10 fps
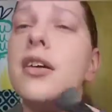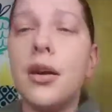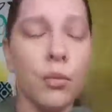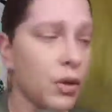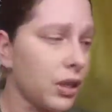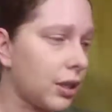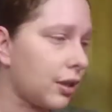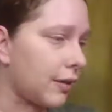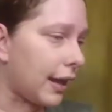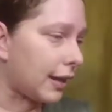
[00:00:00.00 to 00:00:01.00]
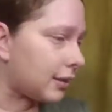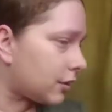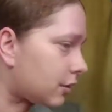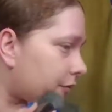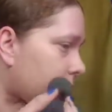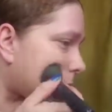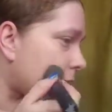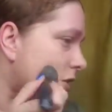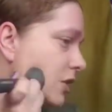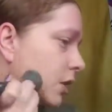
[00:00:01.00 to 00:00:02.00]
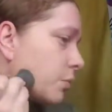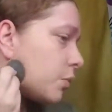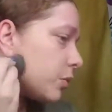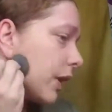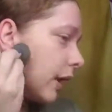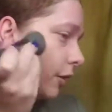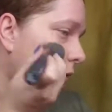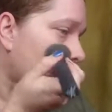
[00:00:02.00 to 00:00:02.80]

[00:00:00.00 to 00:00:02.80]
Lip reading: I'm really glad that the foundation I pulled out